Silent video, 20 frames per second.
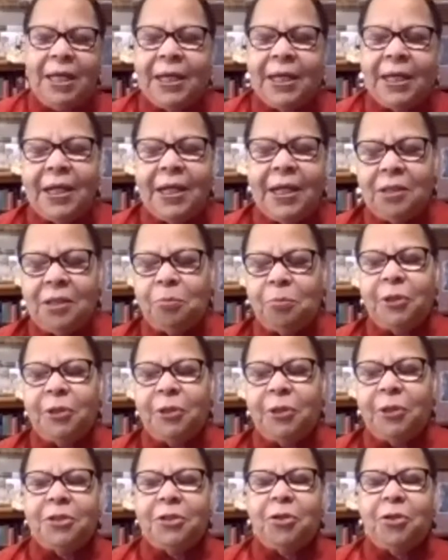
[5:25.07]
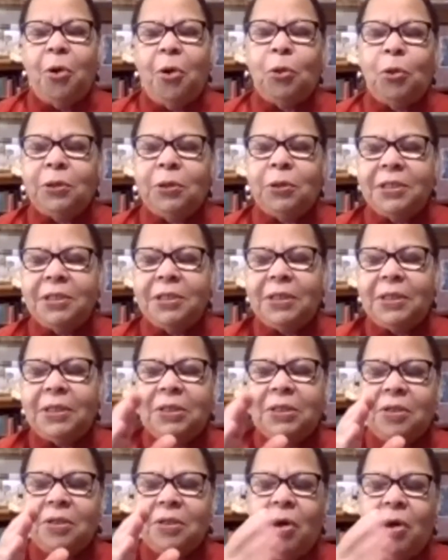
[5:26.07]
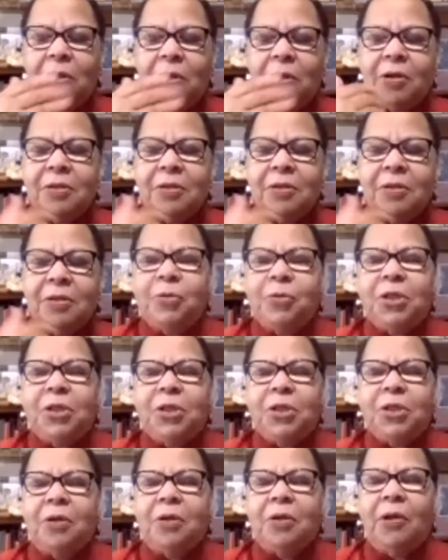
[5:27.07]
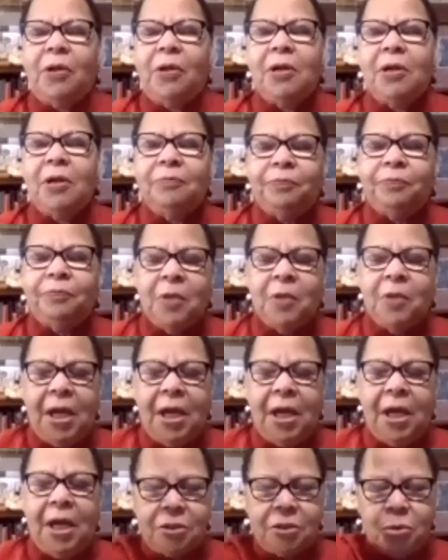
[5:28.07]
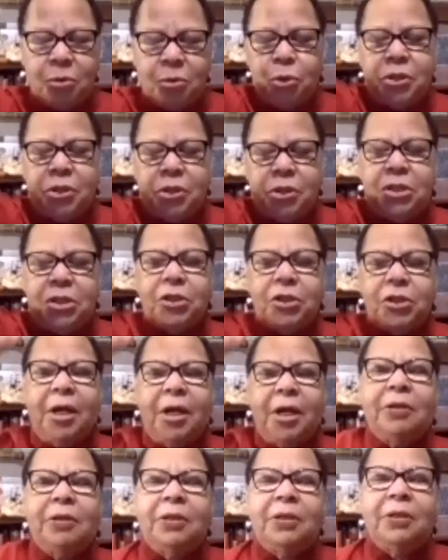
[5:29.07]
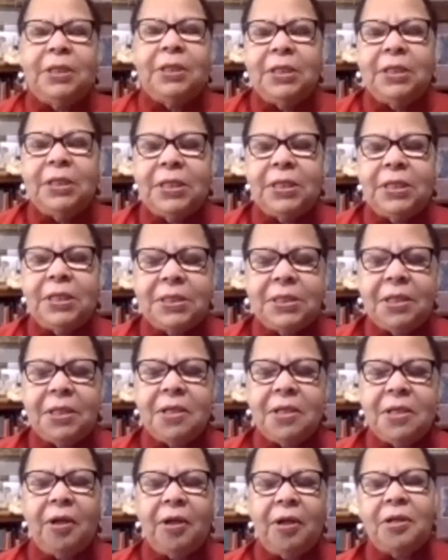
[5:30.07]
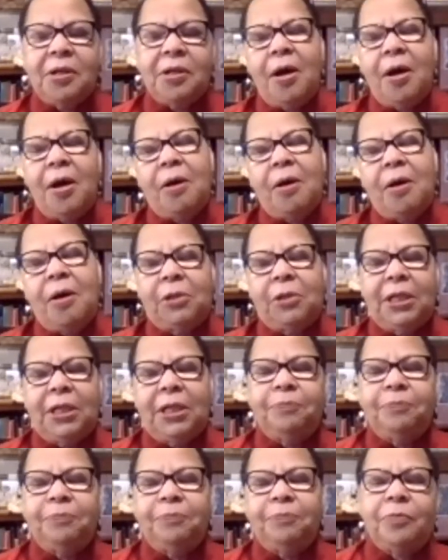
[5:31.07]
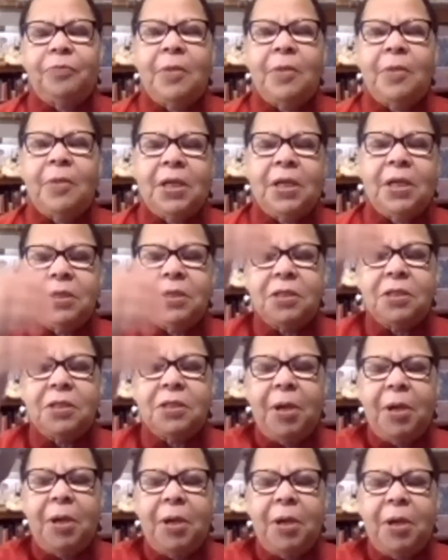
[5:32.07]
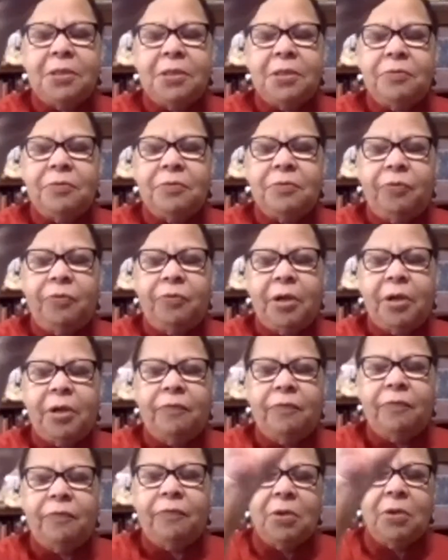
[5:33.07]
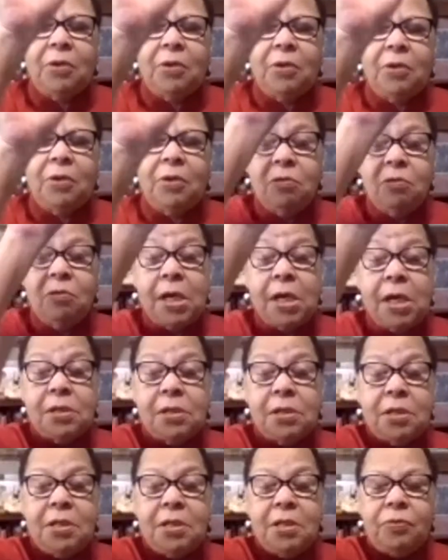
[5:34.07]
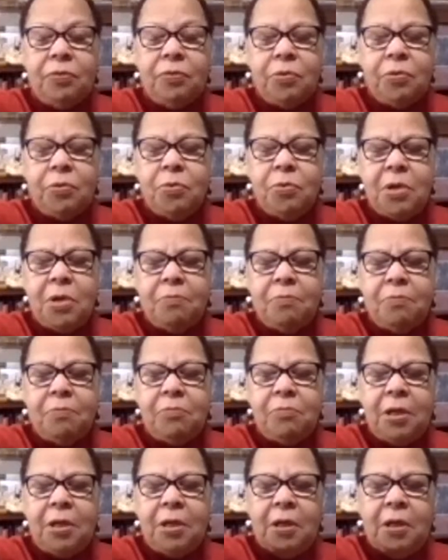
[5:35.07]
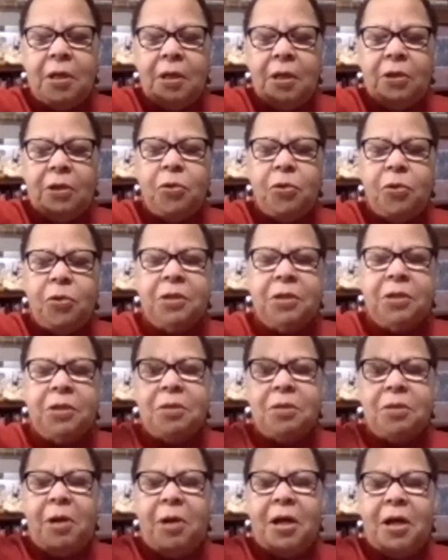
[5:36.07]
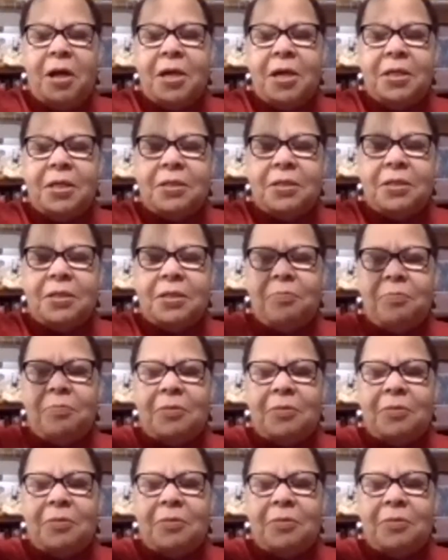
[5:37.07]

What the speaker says: The Buddha is golden in color, skin color, has the Ujnisha, is sitting there calmly in the space in front of you. You can see through him. You can see behind him.